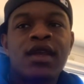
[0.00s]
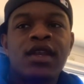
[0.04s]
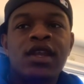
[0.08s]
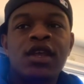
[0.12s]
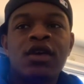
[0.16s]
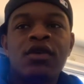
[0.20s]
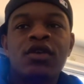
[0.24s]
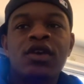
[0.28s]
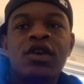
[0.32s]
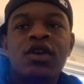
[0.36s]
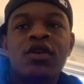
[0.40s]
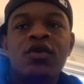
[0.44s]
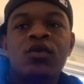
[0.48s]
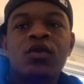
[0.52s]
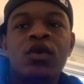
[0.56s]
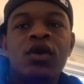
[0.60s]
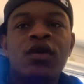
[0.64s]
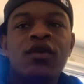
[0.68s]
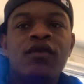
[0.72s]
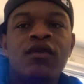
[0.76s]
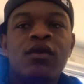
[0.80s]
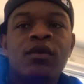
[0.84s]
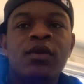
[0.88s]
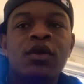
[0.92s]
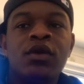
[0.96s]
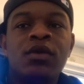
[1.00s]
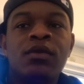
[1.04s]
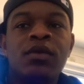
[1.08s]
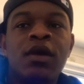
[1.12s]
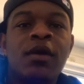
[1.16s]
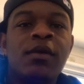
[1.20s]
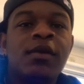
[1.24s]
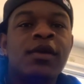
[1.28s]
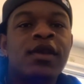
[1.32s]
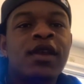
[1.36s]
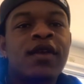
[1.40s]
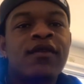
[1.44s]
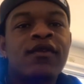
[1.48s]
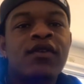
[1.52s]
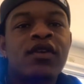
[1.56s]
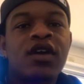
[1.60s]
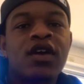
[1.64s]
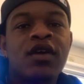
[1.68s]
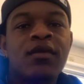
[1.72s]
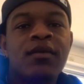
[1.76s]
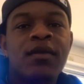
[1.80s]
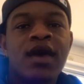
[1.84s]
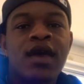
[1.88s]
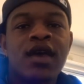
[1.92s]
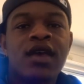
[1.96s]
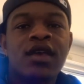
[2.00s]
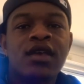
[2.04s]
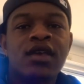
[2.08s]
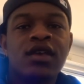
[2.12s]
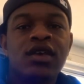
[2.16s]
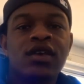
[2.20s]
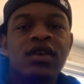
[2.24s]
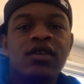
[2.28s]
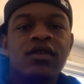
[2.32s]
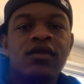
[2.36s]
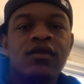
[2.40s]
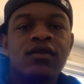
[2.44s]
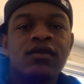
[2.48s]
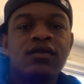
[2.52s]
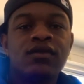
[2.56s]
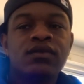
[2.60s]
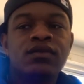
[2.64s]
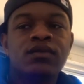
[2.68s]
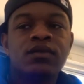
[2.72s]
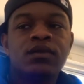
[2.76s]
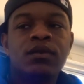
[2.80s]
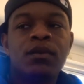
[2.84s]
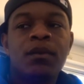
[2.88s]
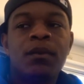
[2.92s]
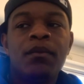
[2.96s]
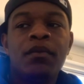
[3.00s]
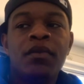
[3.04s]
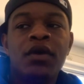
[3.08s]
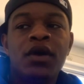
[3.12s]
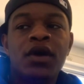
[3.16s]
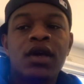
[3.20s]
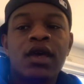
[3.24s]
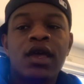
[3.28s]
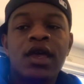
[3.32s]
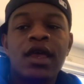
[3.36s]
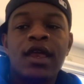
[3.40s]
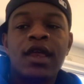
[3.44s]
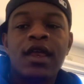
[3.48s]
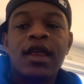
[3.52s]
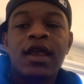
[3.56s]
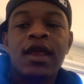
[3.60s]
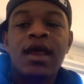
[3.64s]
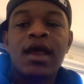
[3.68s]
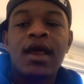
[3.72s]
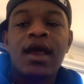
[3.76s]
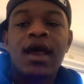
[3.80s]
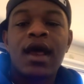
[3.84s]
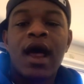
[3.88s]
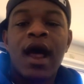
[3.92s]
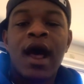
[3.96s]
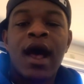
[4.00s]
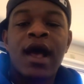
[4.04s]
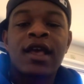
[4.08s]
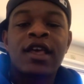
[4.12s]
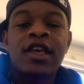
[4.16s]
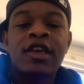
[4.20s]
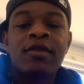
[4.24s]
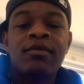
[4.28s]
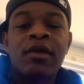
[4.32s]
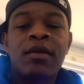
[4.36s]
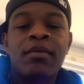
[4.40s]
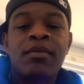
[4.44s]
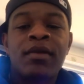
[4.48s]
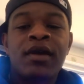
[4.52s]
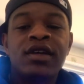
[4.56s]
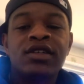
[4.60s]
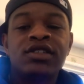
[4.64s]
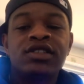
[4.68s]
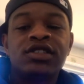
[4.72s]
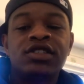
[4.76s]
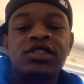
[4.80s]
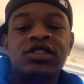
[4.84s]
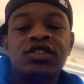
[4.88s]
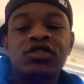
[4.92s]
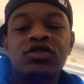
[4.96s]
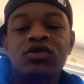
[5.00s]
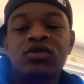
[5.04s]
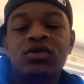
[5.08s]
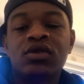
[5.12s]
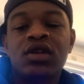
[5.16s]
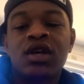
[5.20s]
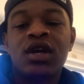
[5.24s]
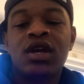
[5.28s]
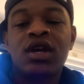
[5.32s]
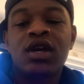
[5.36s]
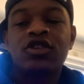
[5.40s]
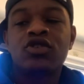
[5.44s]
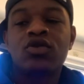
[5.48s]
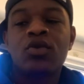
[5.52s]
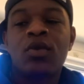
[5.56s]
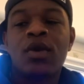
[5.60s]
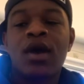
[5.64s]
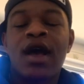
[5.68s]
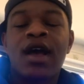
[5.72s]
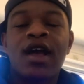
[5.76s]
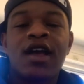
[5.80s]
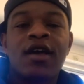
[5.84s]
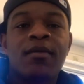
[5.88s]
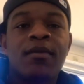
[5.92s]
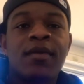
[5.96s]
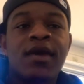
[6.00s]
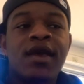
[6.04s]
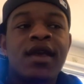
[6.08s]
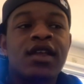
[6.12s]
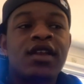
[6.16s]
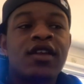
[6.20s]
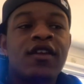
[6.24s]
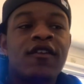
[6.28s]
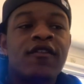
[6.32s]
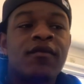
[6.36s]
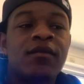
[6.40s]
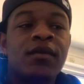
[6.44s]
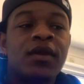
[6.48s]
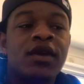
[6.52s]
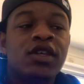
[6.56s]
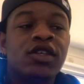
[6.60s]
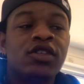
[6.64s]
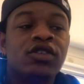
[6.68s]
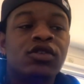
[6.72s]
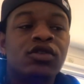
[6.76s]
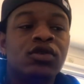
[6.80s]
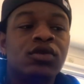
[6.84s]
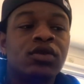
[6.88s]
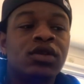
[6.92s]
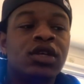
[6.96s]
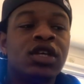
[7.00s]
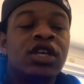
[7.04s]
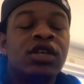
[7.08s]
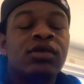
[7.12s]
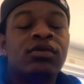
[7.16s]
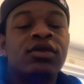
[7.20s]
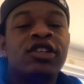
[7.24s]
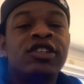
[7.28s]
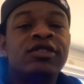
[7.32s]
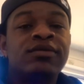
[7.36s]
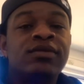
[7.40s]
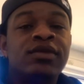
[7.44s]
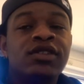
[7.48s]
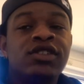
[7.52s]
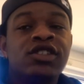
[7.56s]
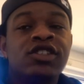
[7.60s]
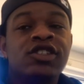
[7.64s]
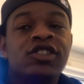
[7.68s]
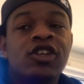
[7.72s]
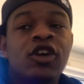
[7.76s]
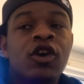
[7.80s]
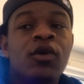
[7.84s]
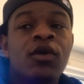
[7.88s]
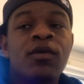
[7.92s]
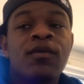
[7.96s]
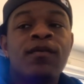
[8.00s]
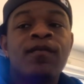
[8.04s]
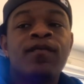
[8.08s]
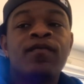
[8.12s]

They'll get one from you and probably never come back again but I keep my prices to like to where I can make enough money to keep this business going,